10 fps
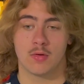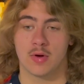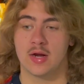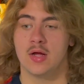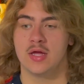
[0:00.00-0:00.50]

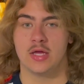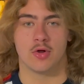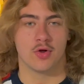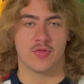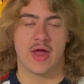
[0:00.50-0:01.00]
Right? He
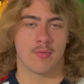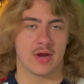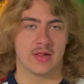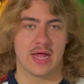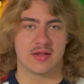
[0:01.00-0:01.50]
earned that
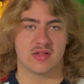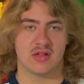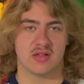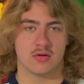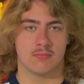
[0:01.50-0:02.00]
ring last
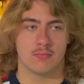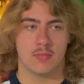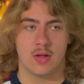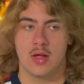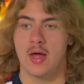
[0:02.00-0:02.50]
season.
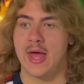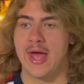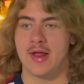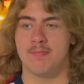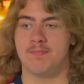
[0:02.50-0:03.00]

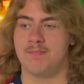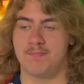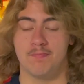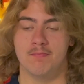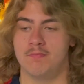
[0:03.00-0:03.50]
And
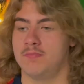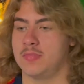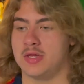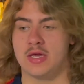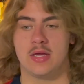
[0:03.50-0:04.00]

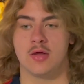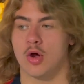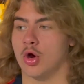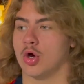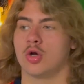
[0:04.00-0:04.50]
he
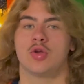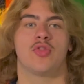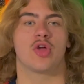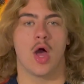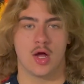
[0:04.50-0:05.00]
earned
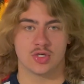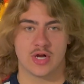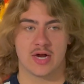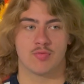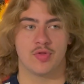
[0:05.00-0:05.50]
the
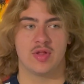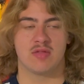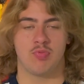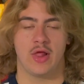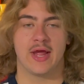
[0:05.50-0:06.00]
contract with
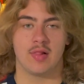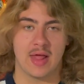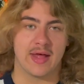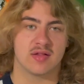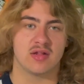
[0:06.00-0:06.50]
his play
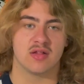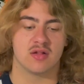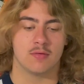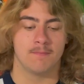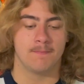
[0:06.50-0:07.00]
last
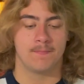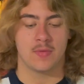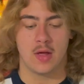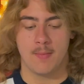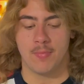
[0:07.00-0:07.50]
season.
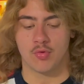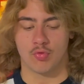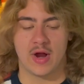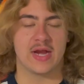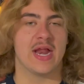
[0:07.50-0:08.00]
But
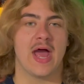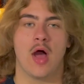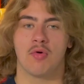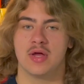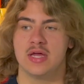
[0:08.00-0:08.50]
right
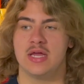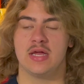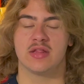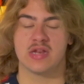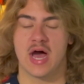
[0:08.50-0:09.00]
now,
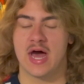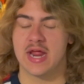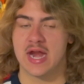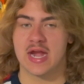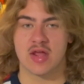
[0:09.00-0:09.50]
he is not
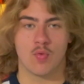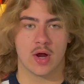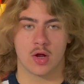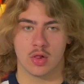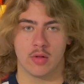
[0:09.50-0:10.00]

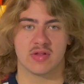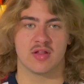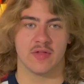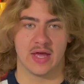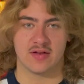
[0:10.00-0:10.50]
anywhere close
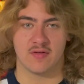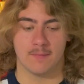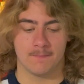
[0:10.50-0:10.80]
to that.